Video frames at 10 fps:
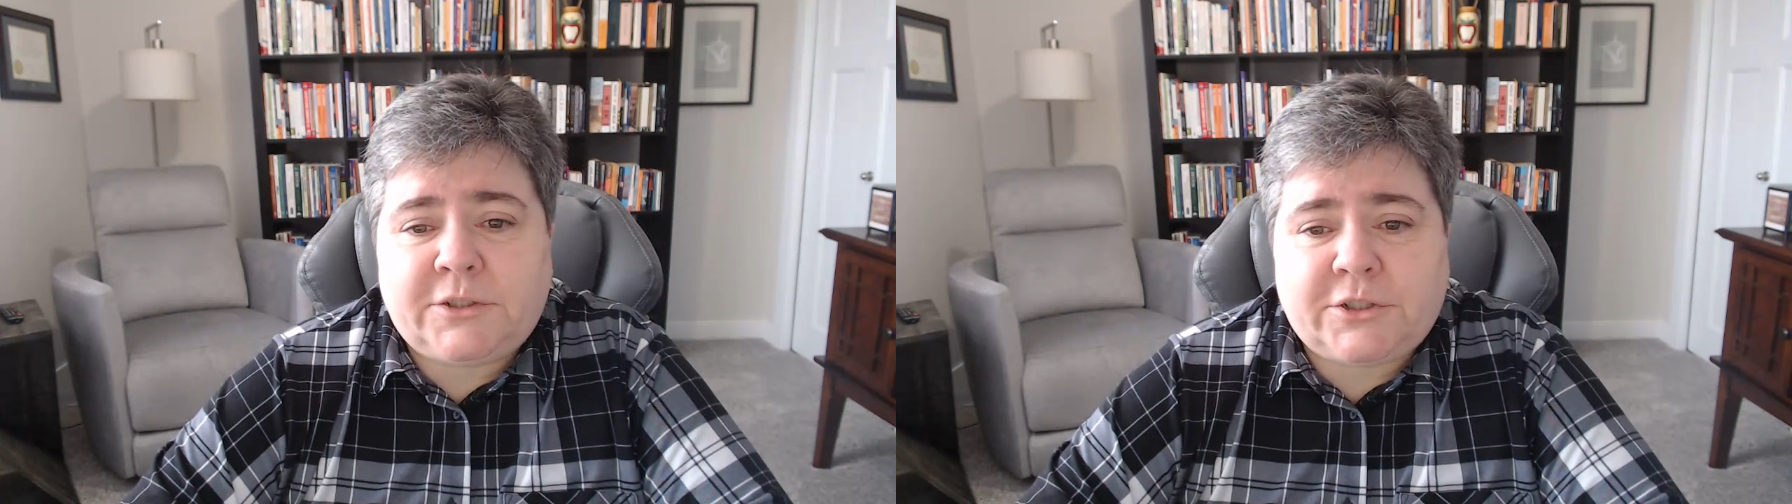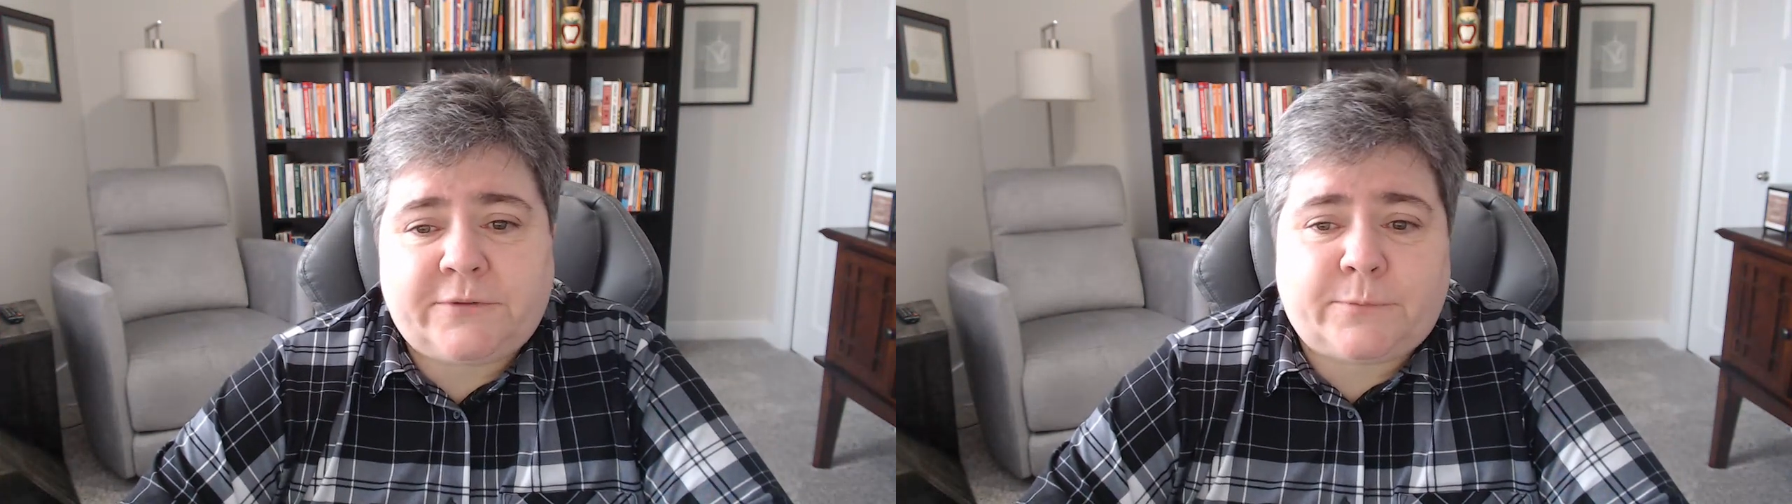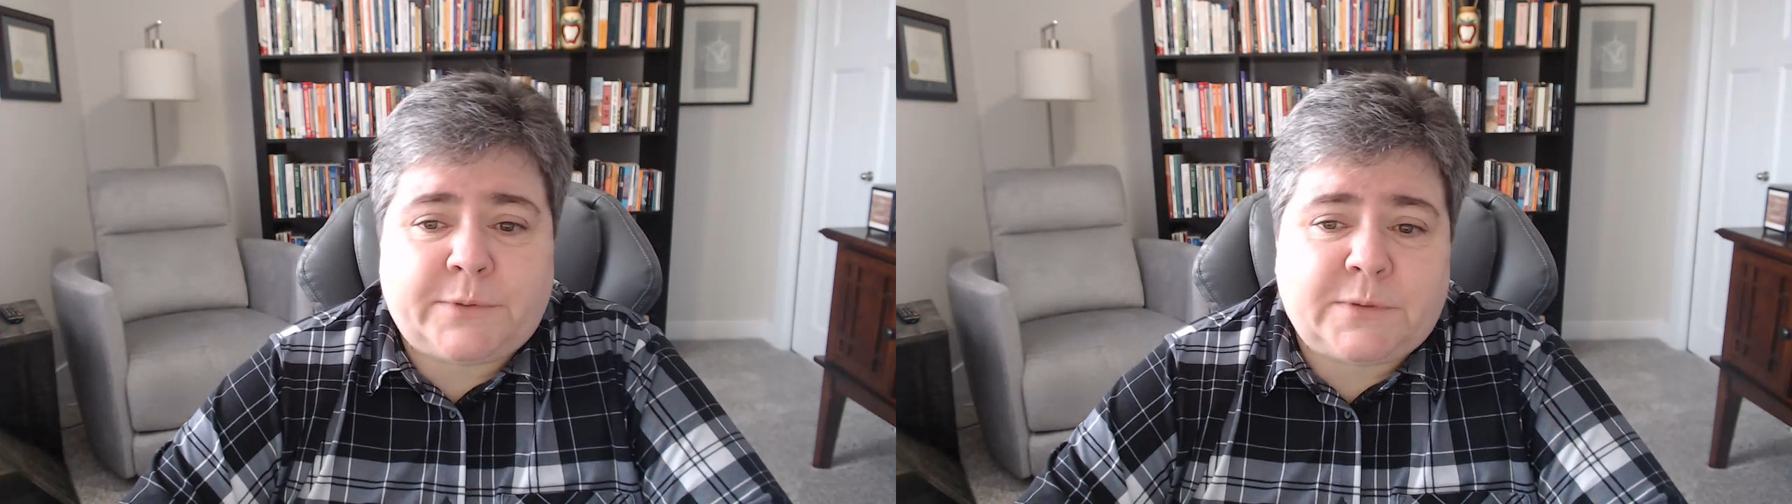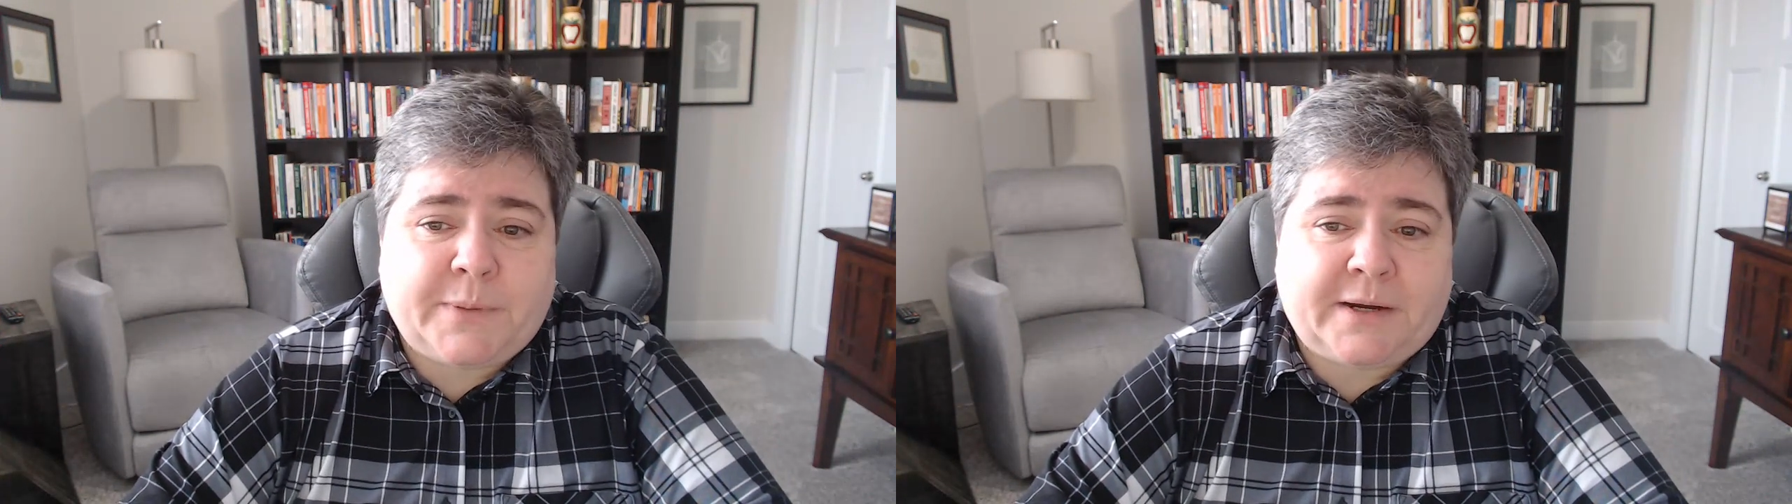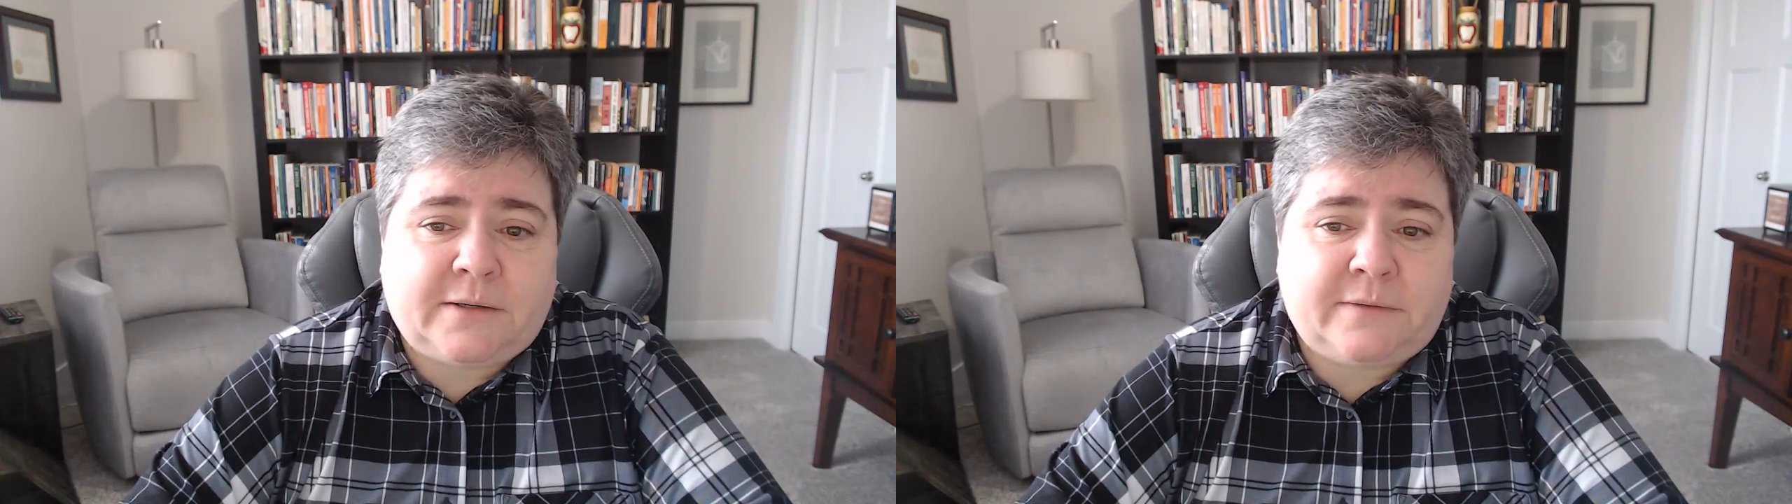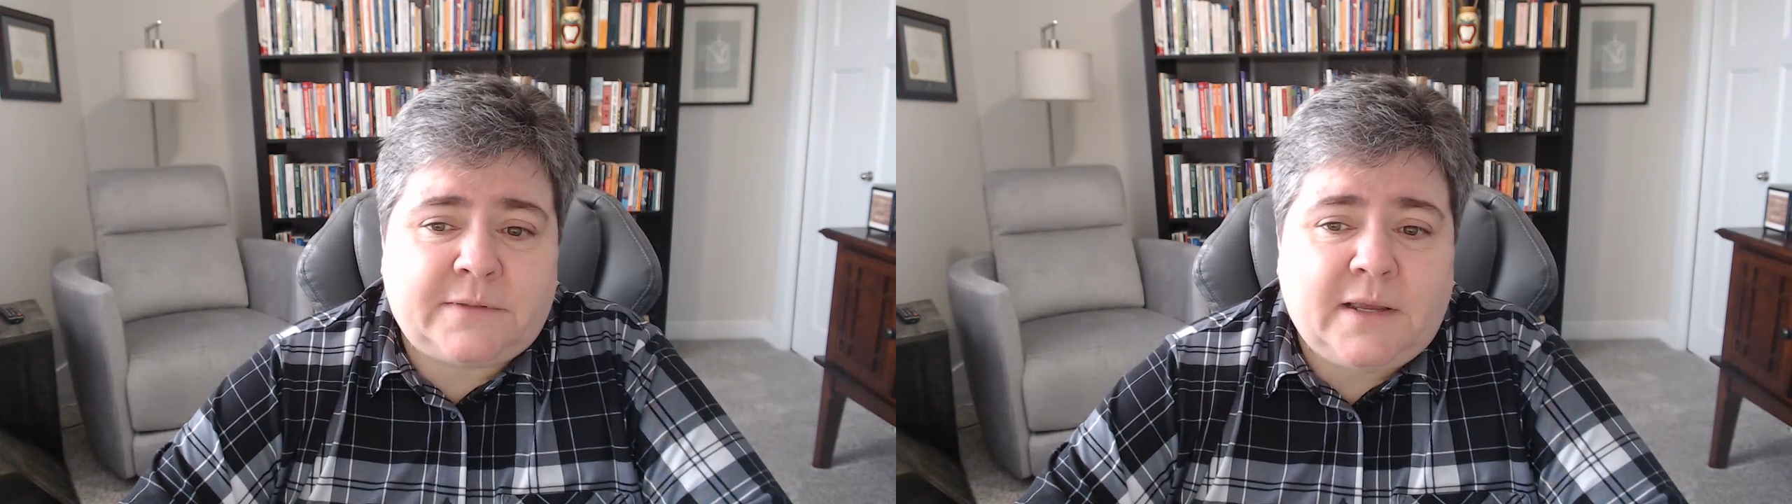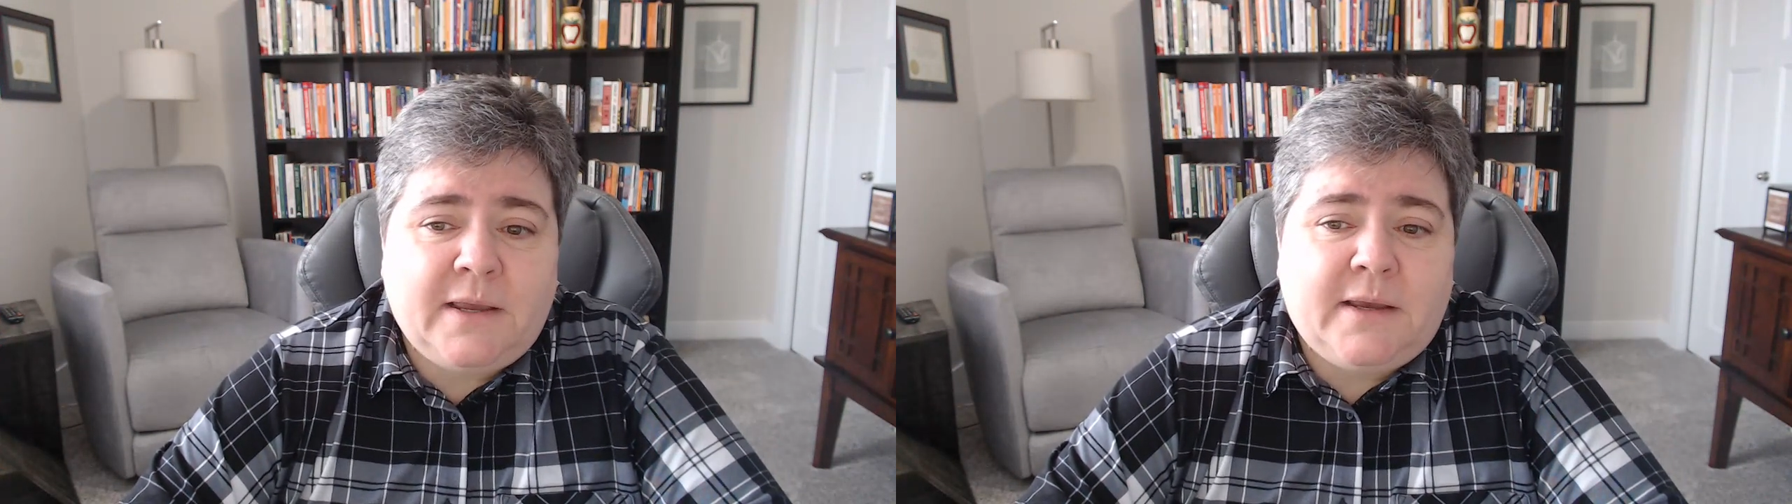shift perspectives